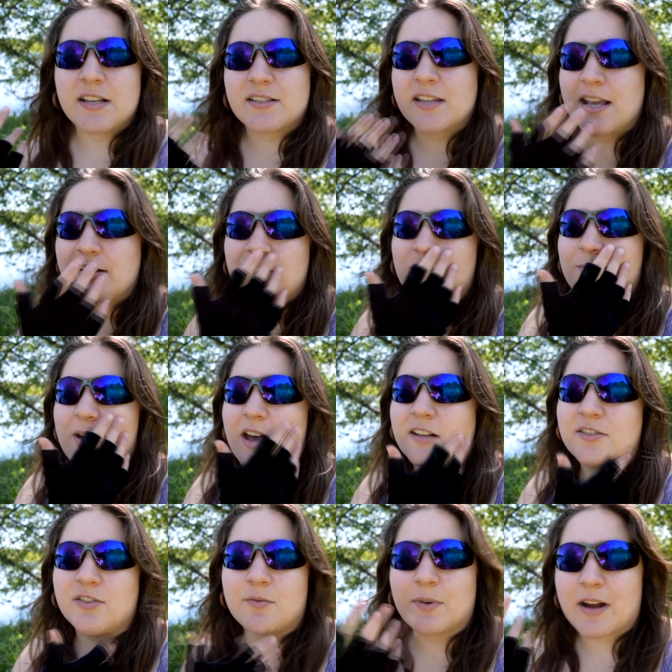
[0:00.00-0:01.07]
It's like two
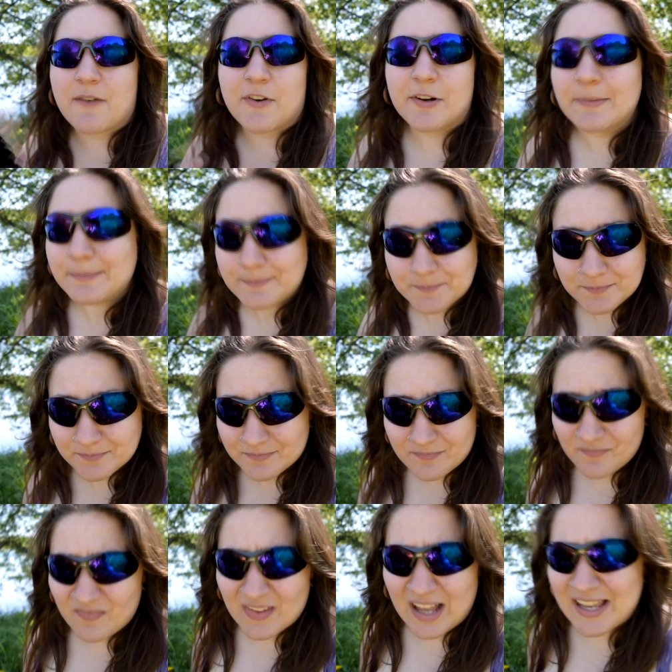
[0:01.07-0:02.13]
bucks or whatever.
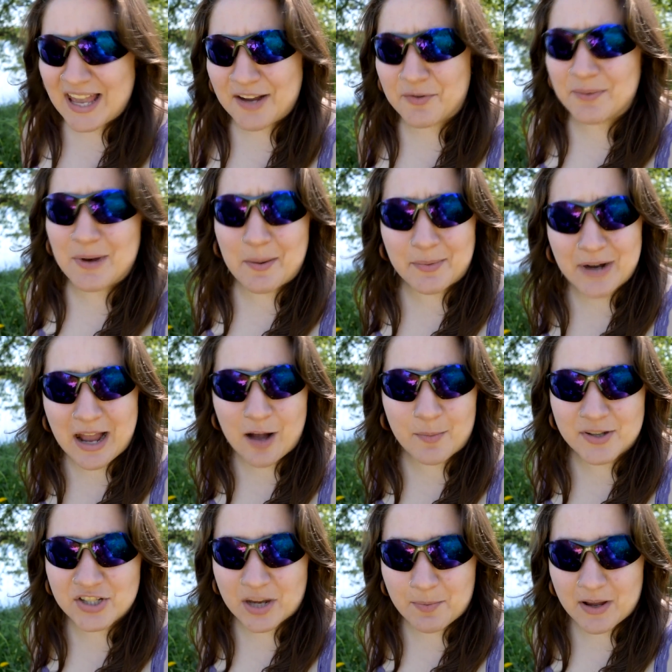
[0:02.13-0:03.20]
I can't remember how
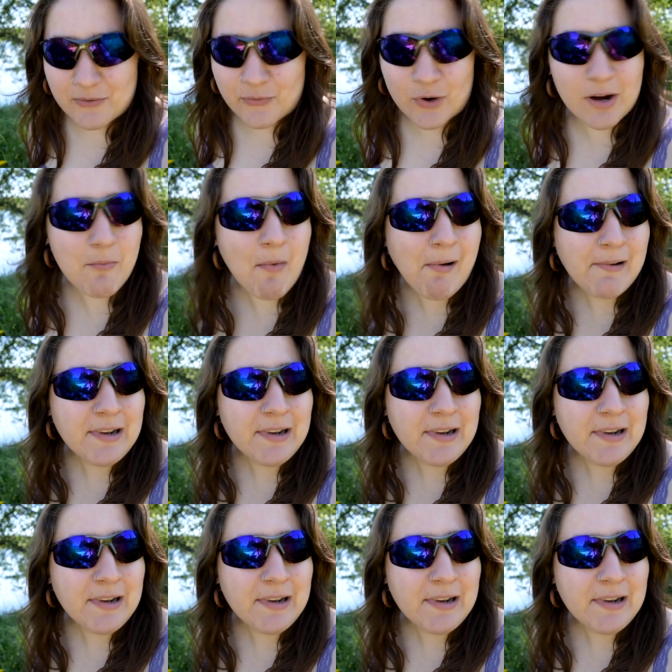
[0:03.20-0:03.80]
much I paid for it.